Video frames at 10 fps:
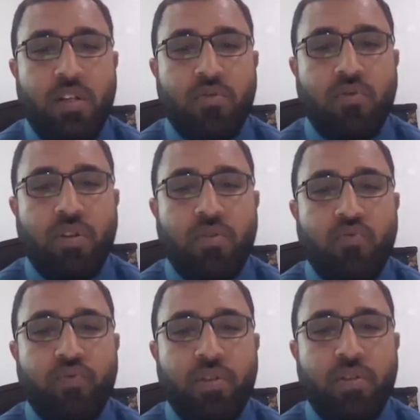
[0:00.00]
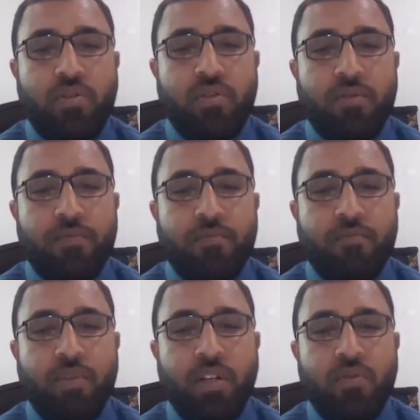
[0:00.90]
is going to finish on
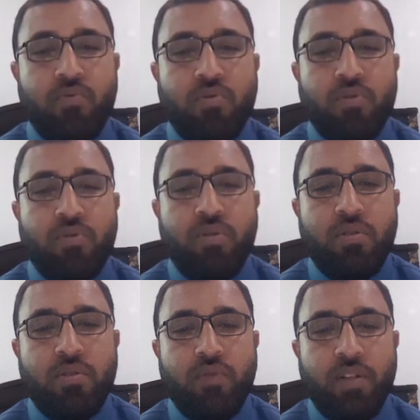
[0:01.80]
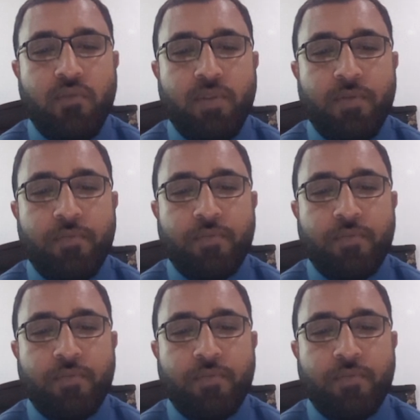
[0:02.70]
May 2021.